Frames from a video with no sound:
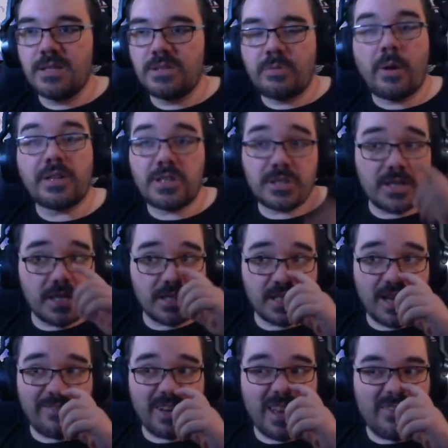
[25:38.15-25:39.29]
So I just needed to
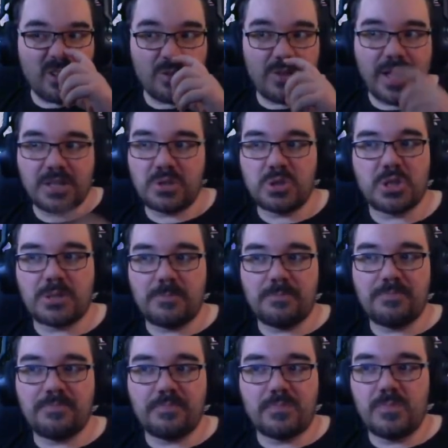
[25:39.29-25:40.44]
have a level that just
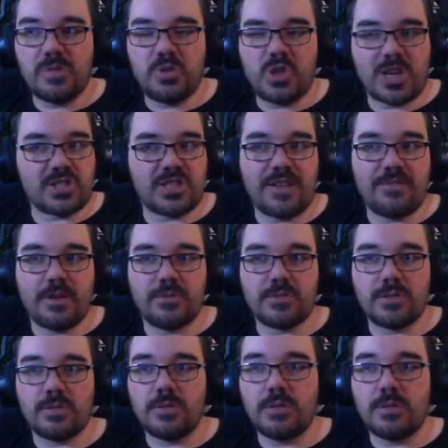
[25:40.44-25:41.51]
have those 2.